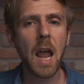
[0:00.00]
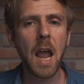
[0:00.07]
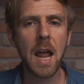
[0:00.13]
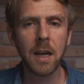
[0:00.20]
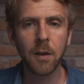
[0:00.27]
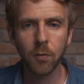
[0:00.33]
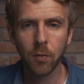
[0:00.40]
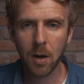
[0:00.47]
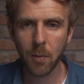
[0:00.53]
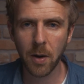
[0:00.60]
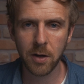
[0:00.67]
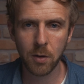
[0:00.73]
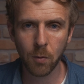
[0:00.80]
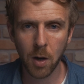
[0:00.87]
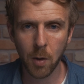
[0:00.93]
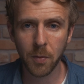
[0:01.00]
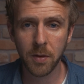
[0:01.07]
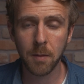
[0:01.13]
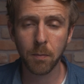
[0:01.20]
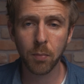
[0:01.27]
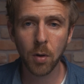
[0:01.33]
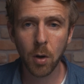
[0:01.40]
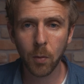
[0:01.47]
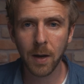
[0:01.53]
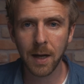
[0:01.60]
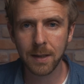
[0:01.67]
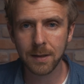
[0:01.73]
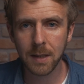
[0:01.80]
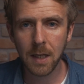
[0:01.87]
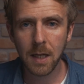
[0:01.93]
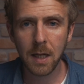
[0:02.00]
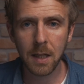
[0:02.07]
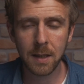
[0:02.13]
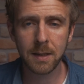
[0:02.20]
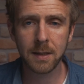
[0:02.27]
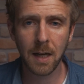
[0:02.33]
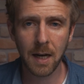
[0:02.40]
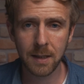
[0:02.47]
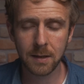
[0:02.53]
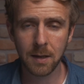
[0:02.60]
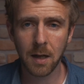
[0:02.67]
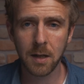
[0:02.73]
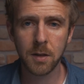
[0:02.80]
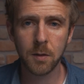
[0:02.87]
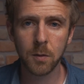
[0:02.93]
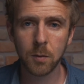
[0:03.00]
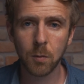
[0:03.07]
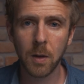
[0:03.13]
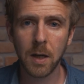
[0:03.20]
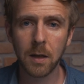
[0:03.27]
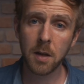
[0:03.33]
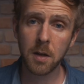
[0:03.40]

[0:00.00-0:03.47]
Any frame rate you want within ProRes, this guy's got you as well.